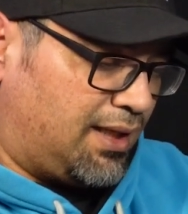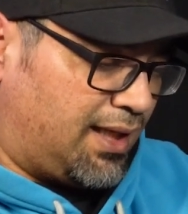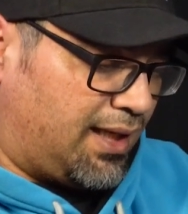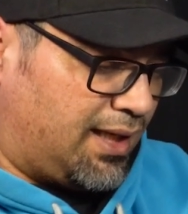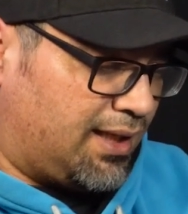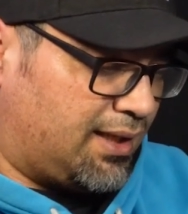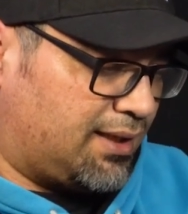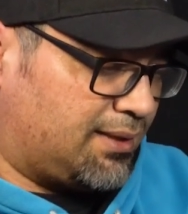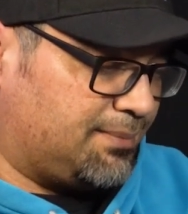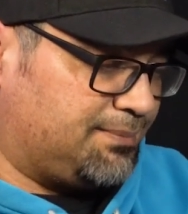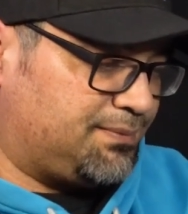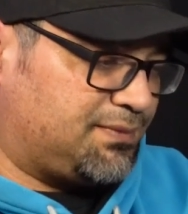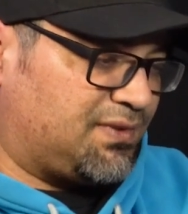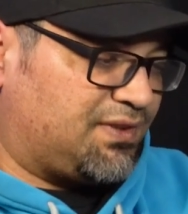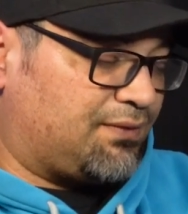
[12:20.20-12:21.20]

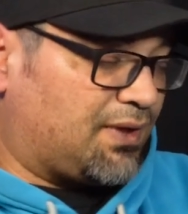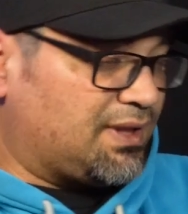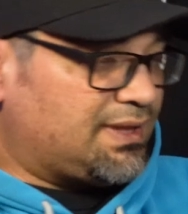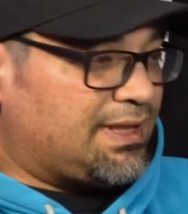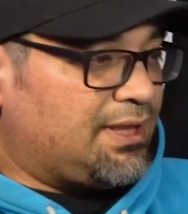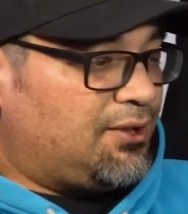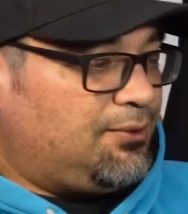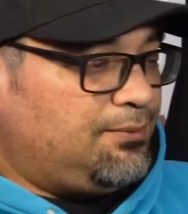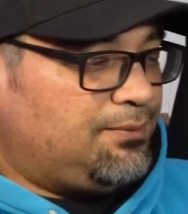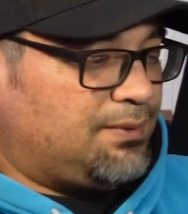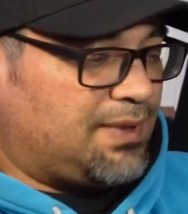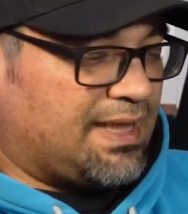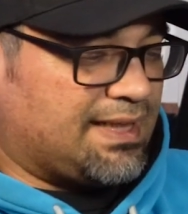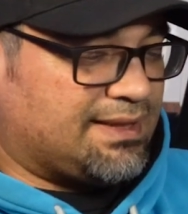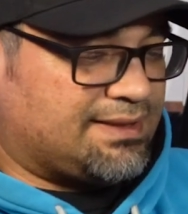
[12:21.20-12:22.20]
As far as I know,
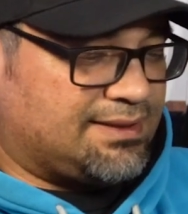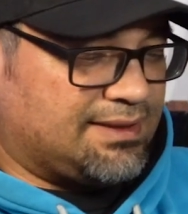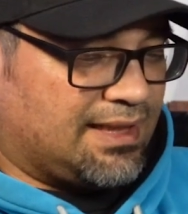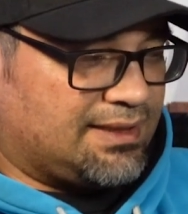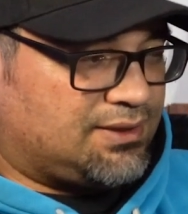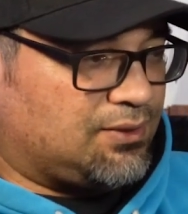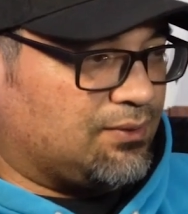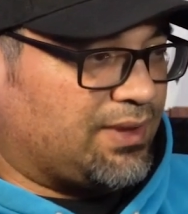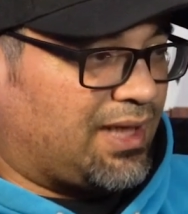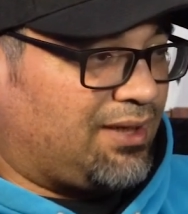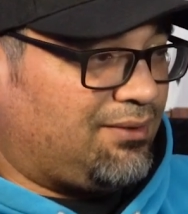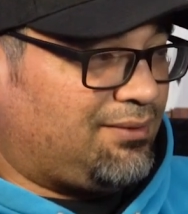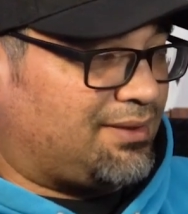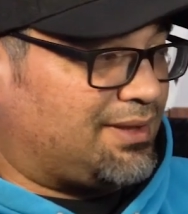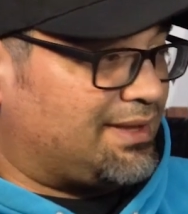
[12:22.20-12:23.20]
it's not sold
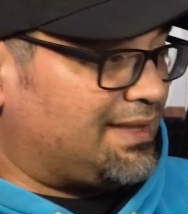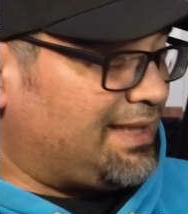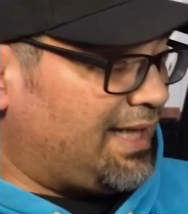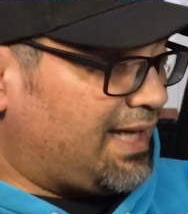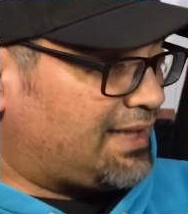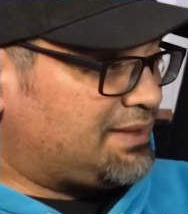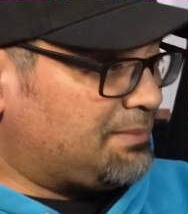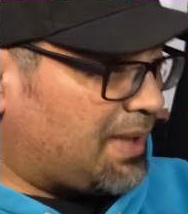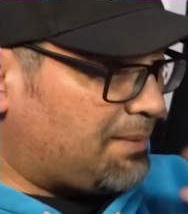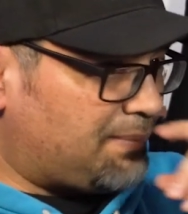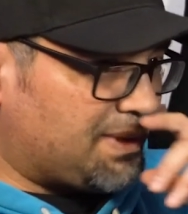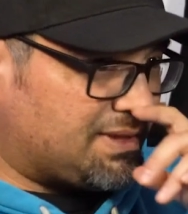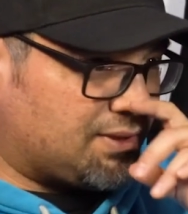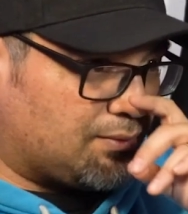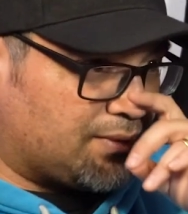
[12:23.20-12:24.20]
out. The DX might
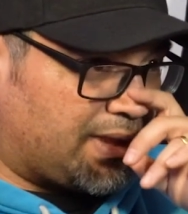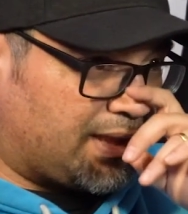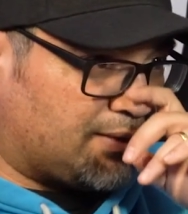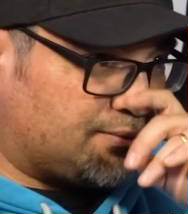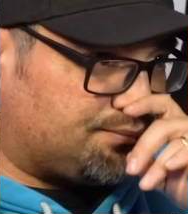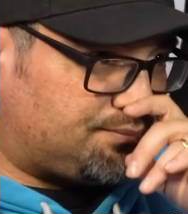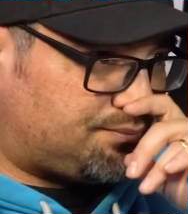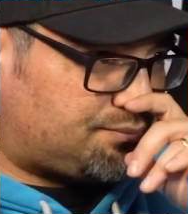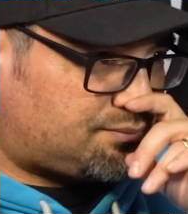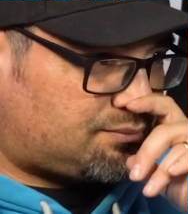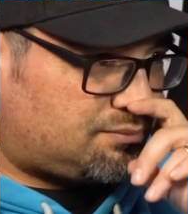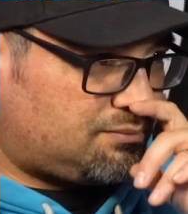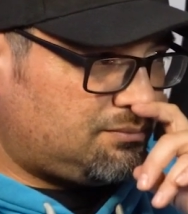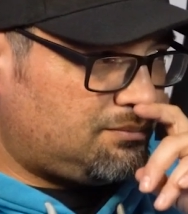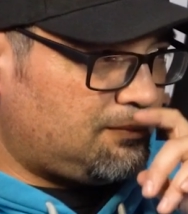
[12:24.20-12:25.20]
be sold out,
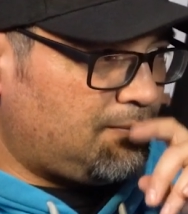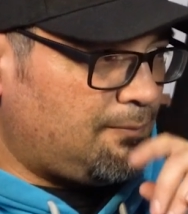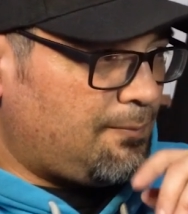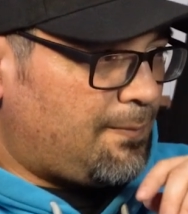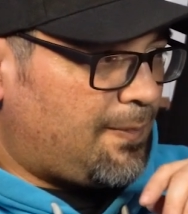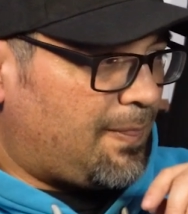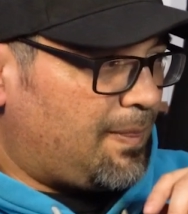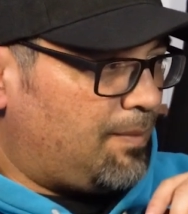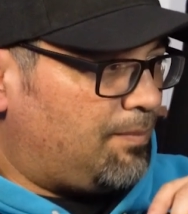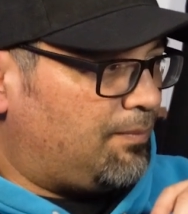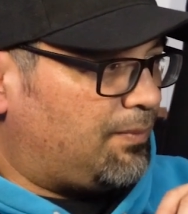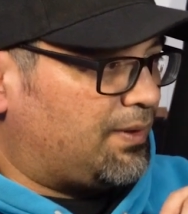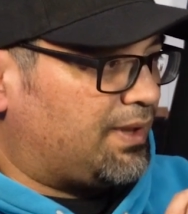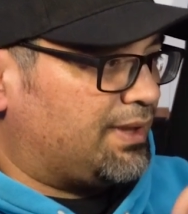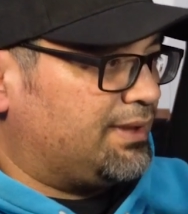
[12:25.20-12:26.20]

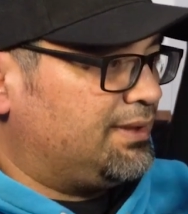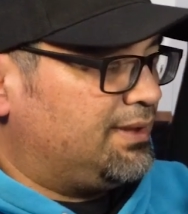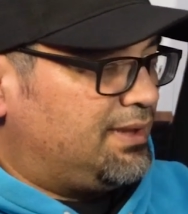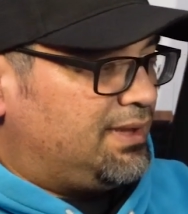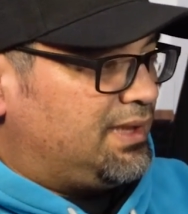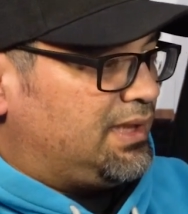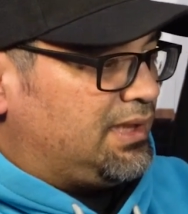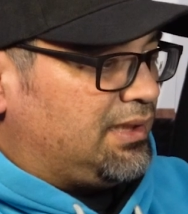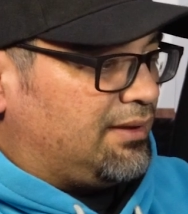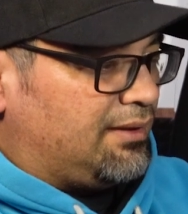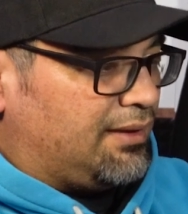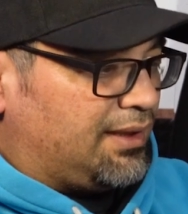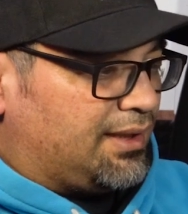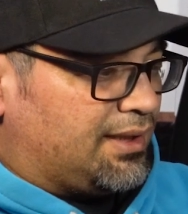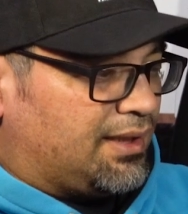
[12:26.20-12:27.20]
but
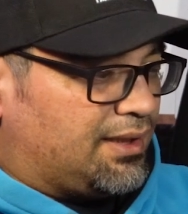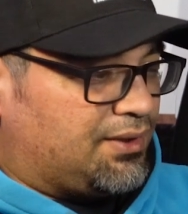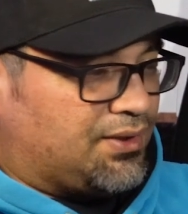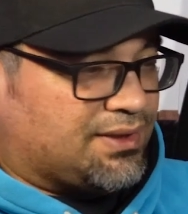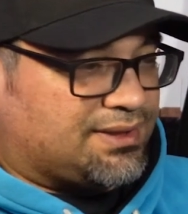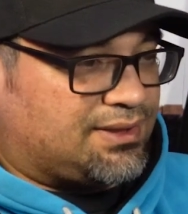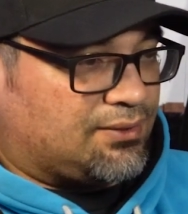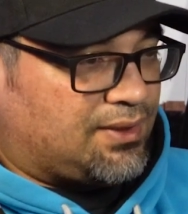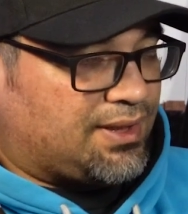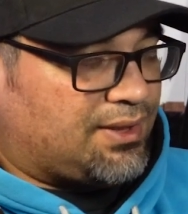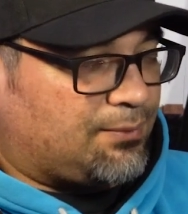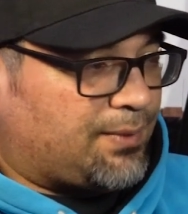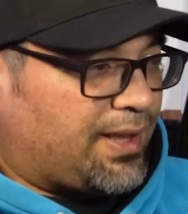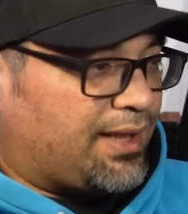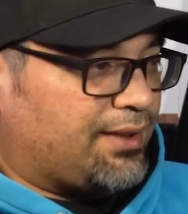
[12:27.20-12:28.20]
the you can still get
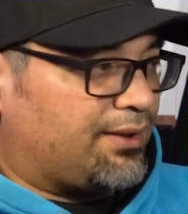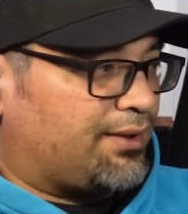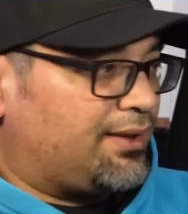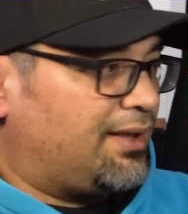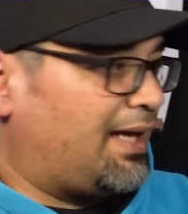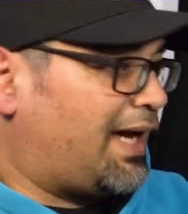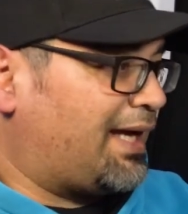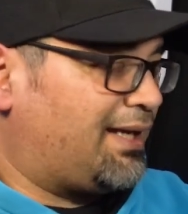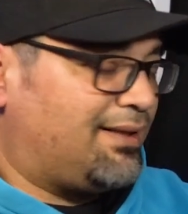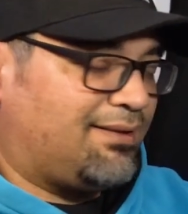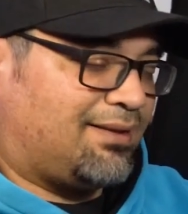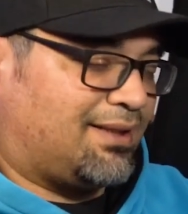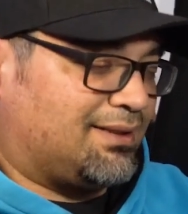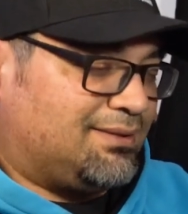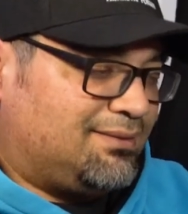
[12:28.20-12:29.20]
the regular.
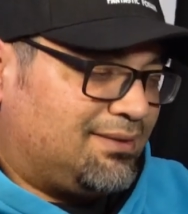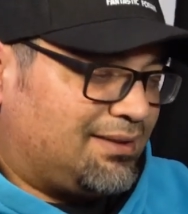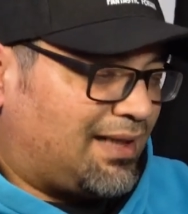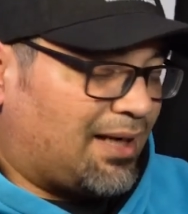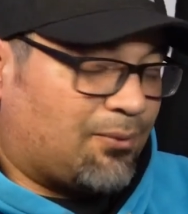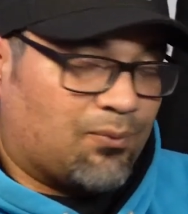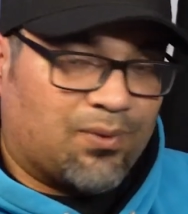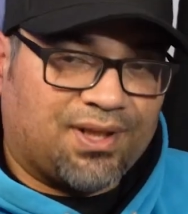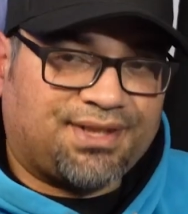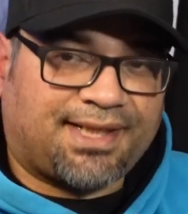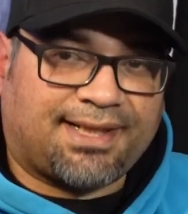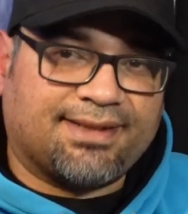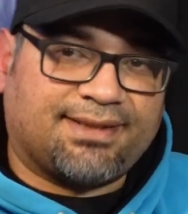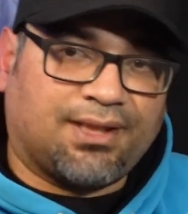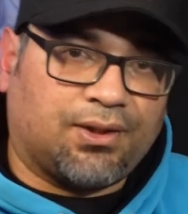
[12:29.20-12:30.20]
I wish I
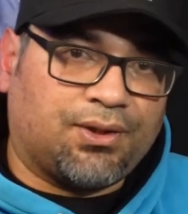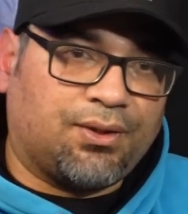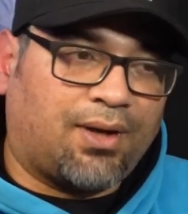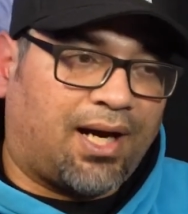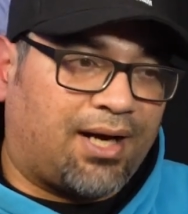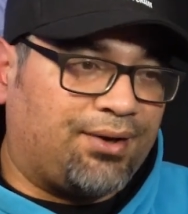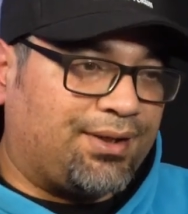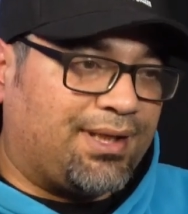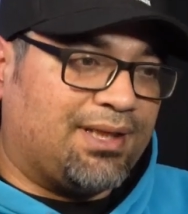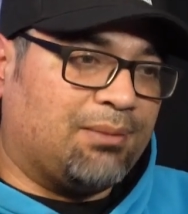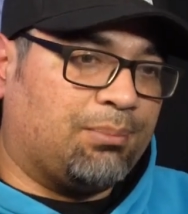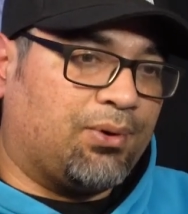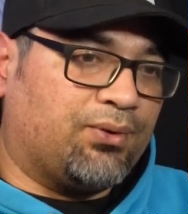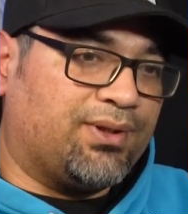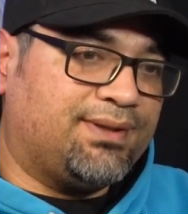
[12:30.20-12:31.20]
could tell you how to get the
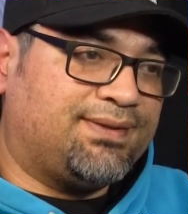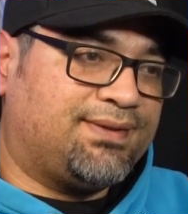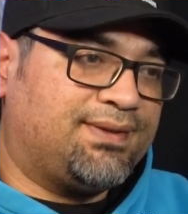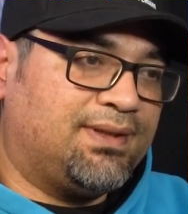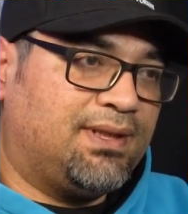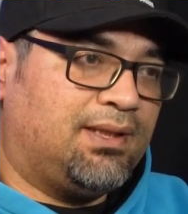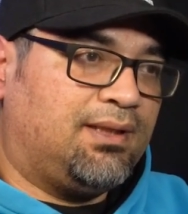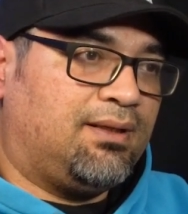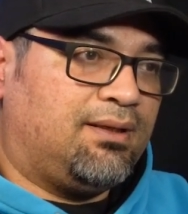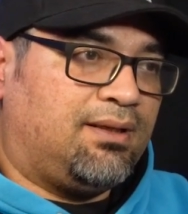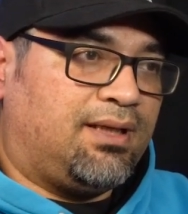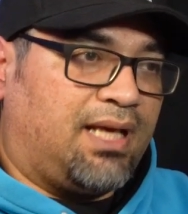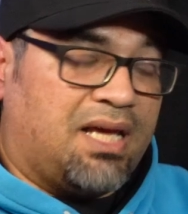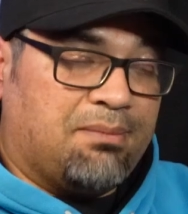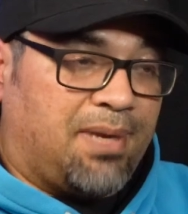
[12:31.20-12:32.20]
bonus.
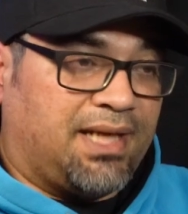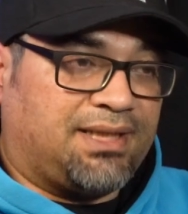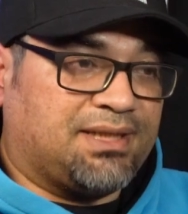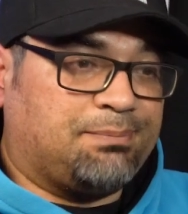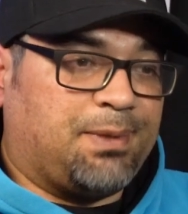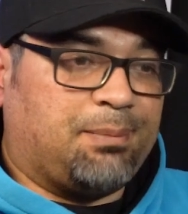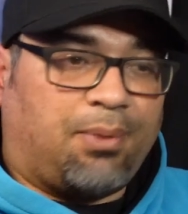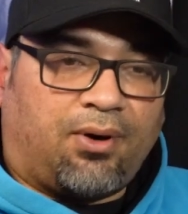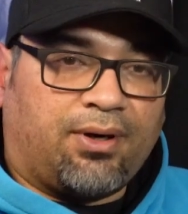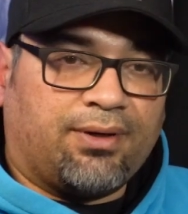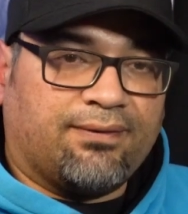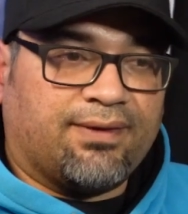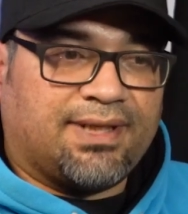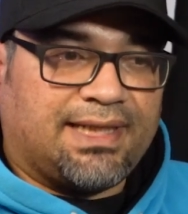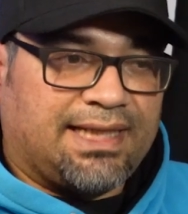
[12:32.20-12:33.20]
It might just be part
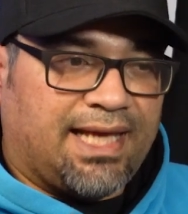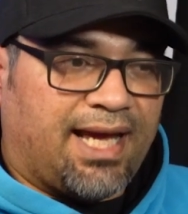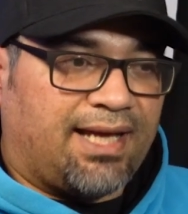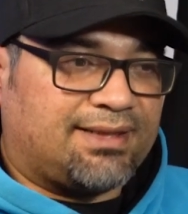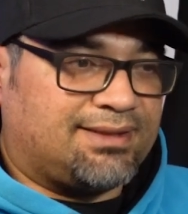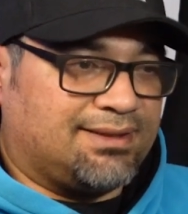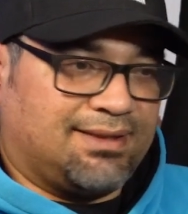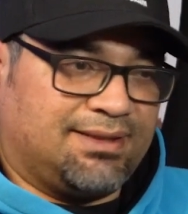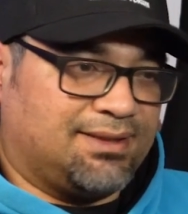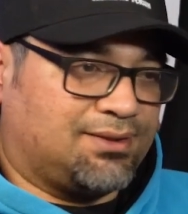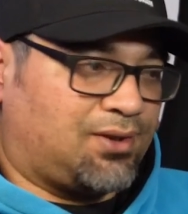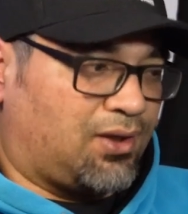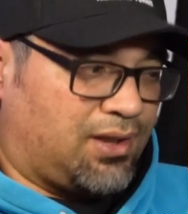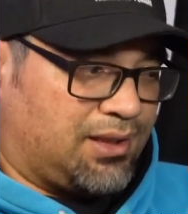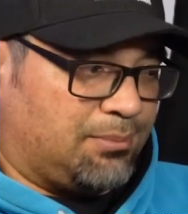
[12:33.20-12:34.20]
of the DX and they just
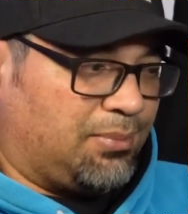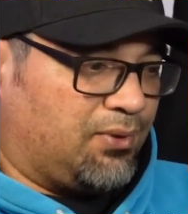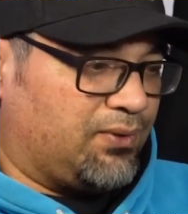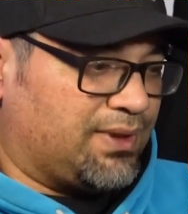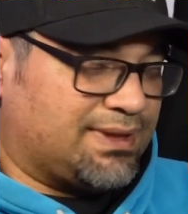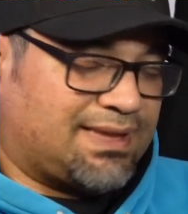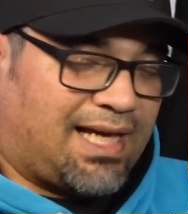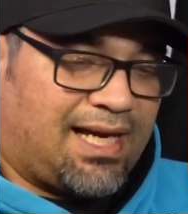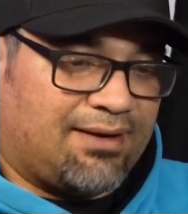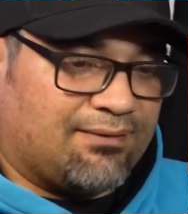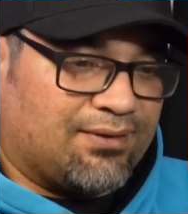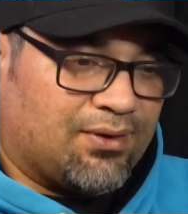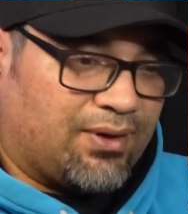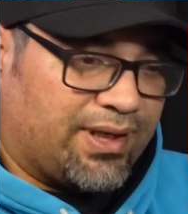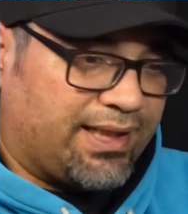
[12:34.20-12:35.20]
call it a bonus. I
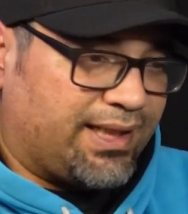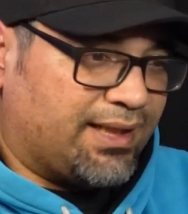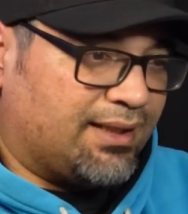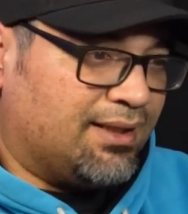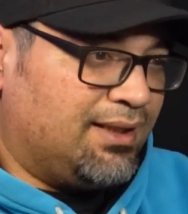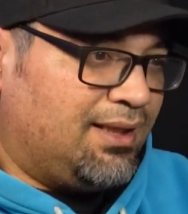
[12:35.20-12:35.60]
have no idea.